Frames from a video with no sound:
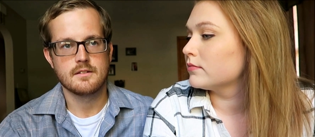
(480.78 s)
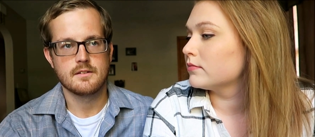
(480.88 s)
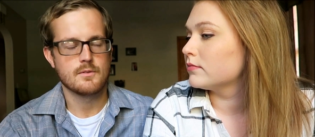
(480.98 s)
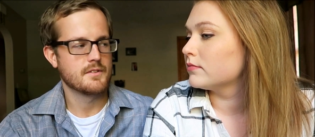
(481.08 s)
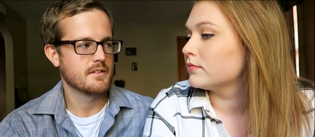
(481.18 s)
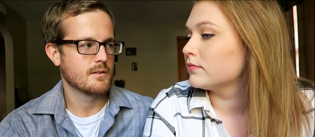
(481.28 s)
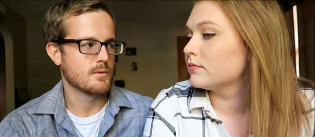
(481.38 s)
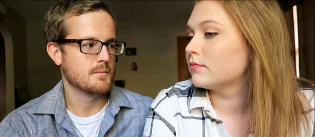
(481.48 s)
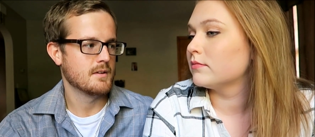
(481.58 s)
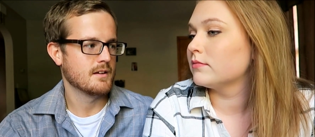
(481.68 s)
Speaker 1: The ones they
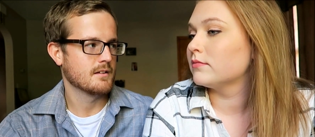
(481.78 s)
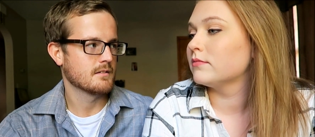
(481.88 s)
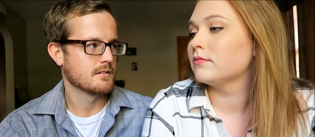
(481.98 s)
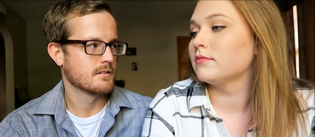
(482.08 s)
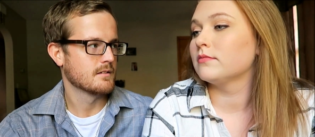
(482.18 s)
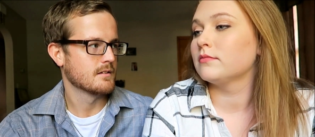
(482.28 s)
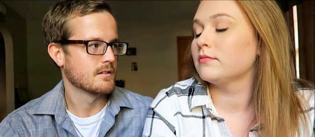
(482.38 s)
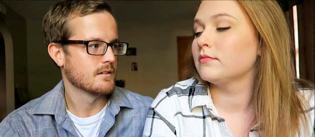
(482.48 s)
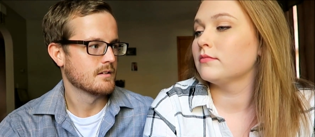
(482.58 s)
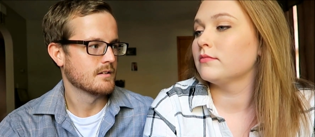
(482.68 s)
quit making.
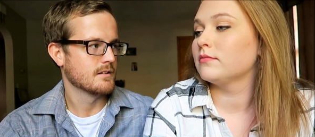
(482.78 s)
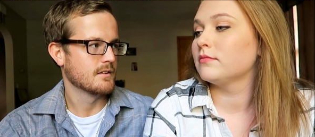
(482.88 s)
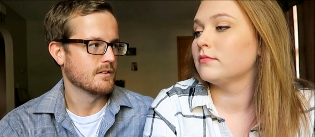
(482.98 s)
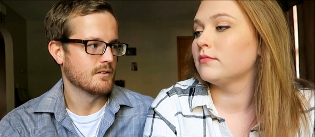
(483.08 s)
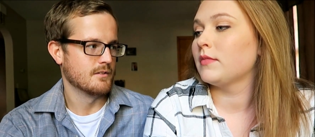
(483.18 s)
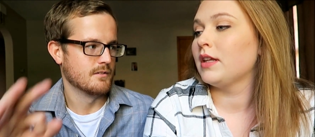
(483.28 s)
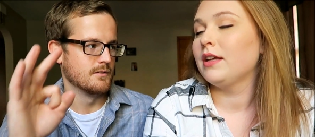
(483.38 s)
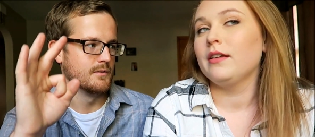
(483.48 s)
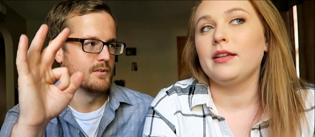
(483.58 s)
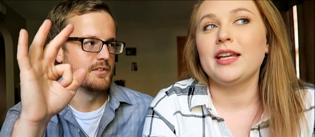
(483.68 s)
The little,
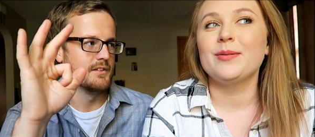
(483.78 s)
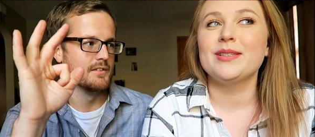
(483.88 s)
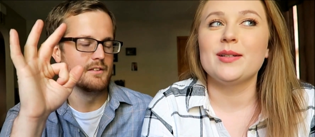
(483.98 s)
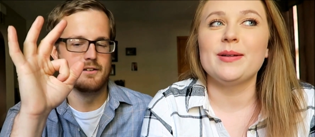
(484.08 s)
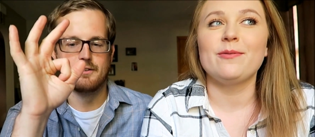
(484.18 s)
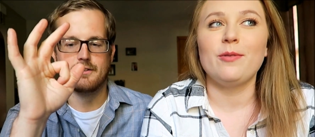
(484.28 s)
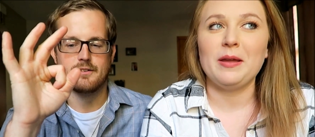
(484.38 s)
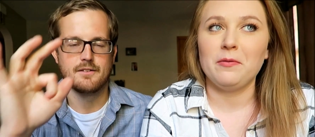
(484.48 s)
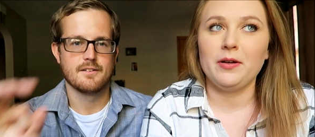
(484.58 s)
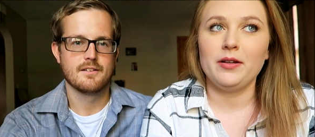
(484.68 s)
the
Speaker 2: ones yeah, that little. Yeah, that's not
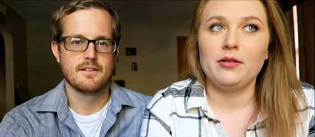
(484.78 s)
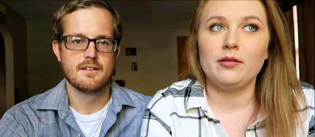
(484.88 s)
my favorite.